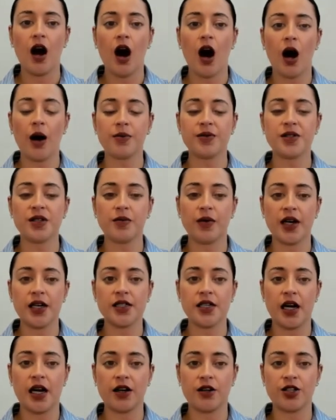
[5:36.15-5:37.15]
Optimize
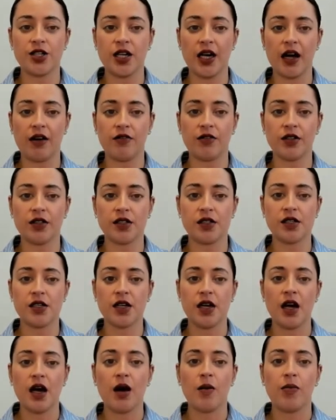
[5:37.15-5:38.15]
energy levels.
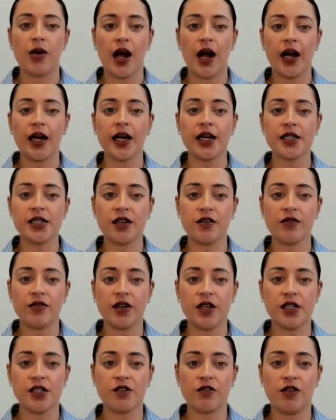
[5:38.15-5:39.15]
Plan
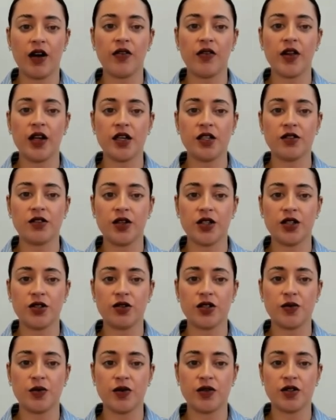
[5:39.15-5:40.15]
activities around the
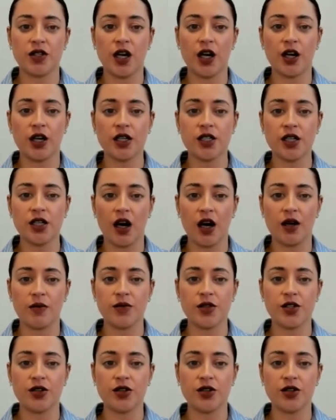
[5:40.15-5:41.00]
individual's most alert times